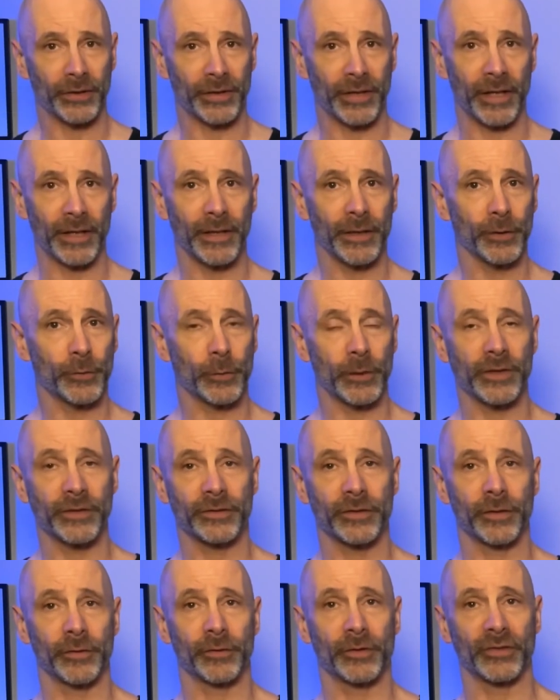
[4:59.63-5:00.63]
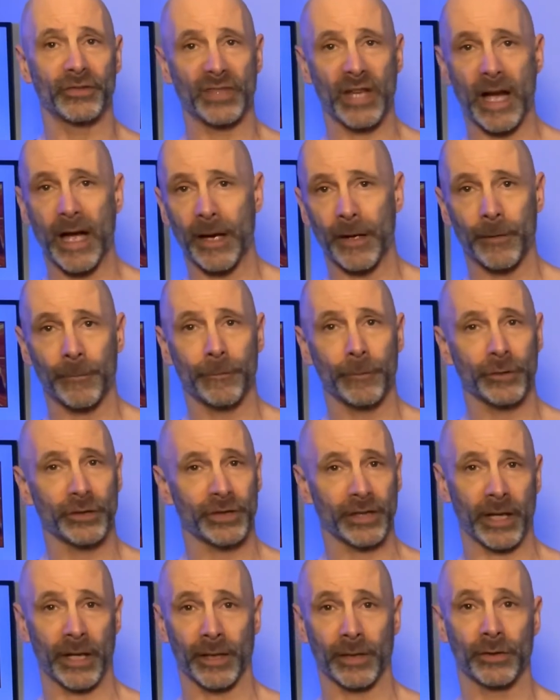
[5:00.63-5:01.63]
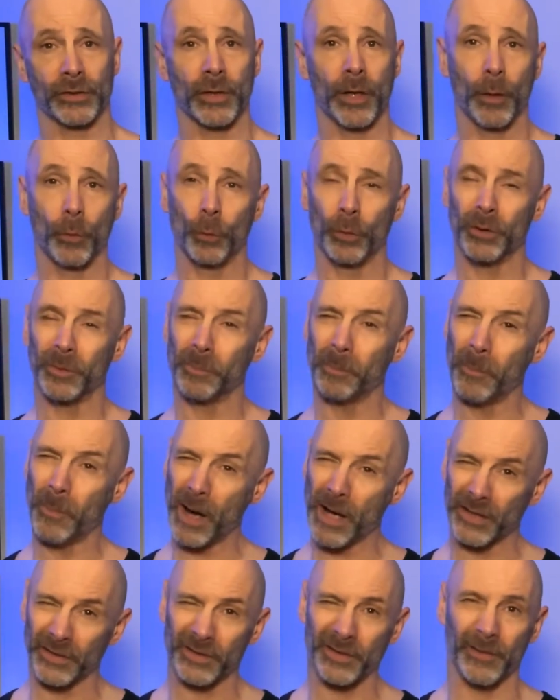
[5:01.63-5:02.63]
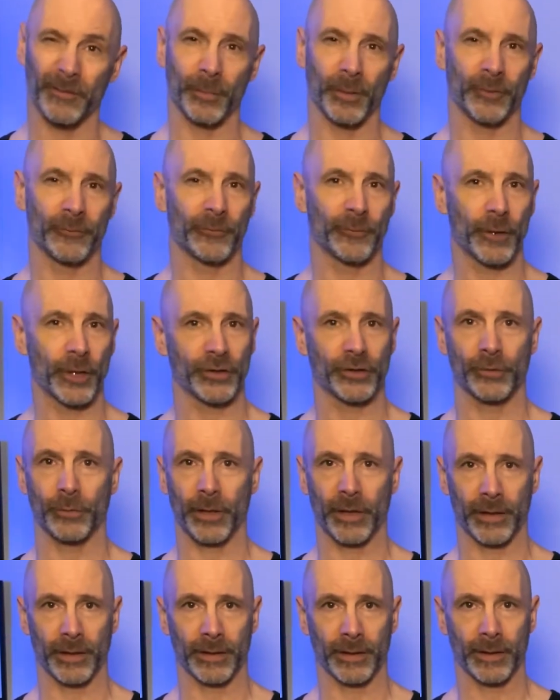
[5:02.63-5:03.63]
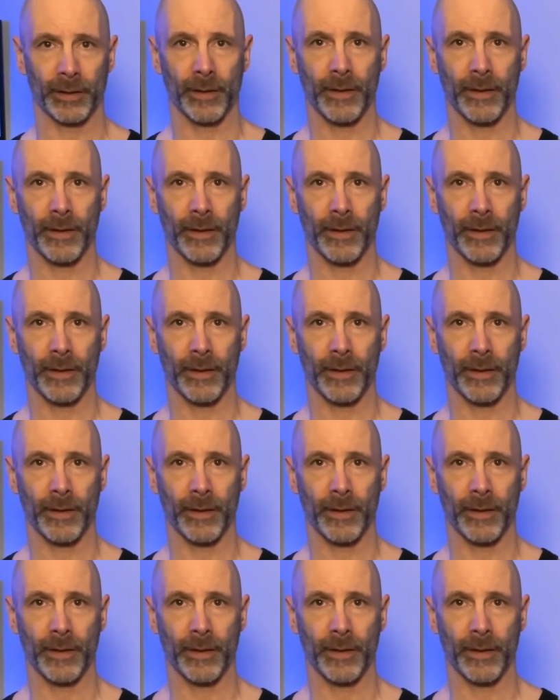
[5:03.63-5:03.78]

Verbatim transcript: did increase their desire for sex, which must have been frustrating.